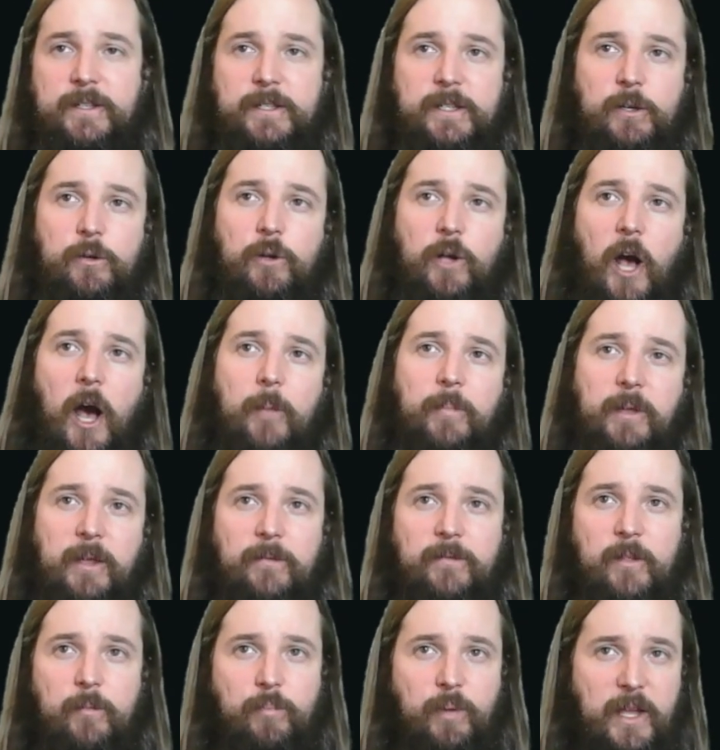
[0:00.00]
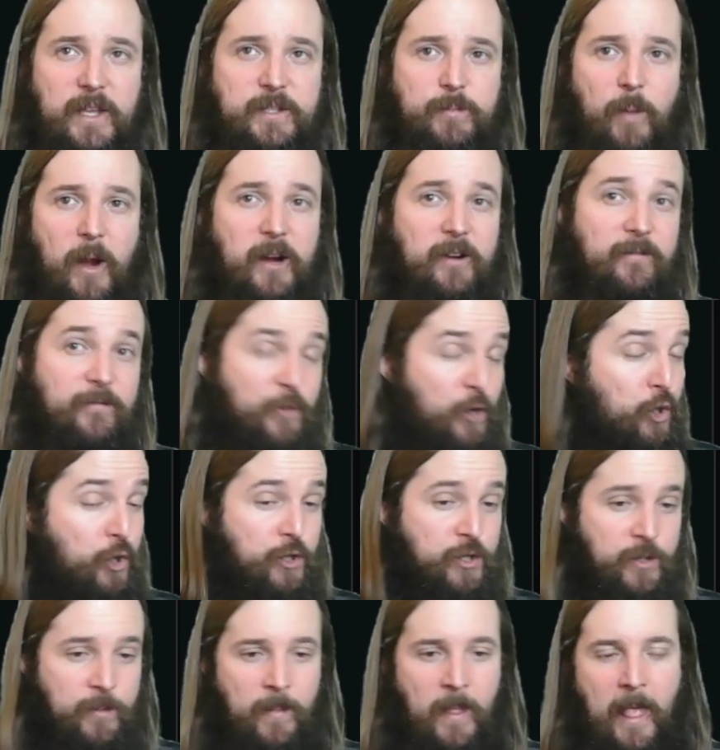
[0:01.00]
single copy of the Blazemire
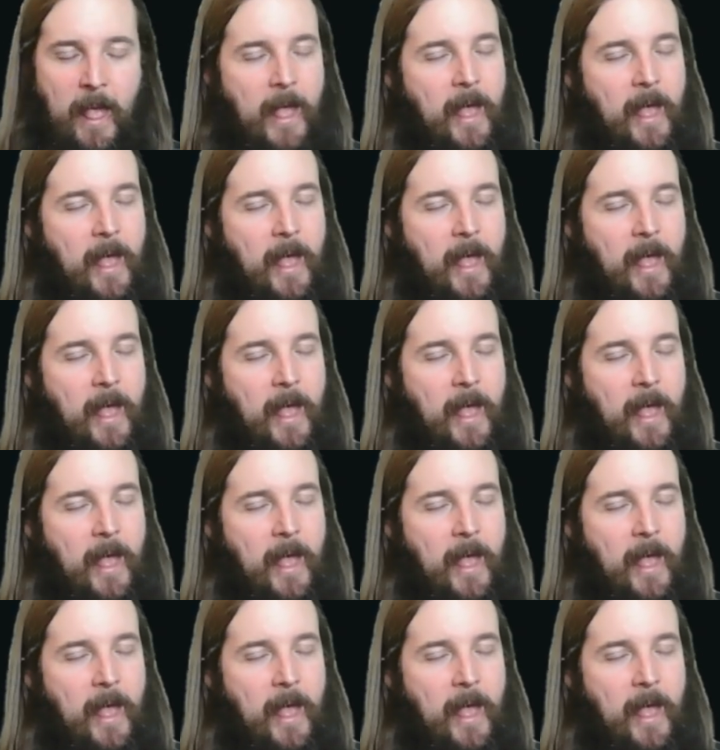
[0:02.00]
Verge,